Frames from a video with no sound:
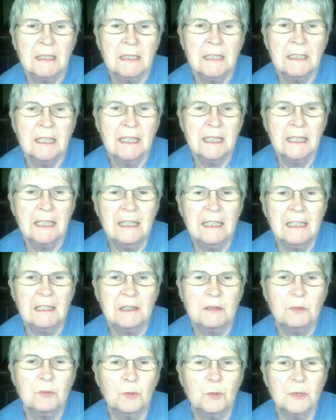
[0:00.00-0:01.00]
taking it
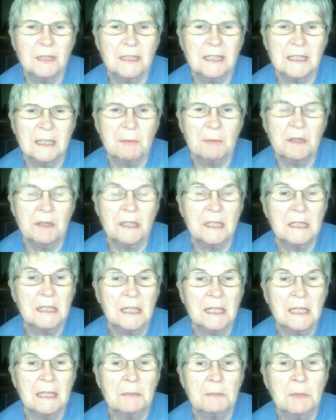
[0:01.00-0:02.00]
one step at a
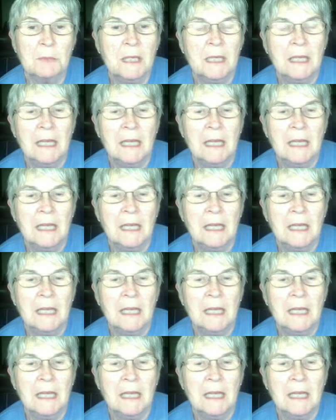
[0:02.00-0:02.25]
time.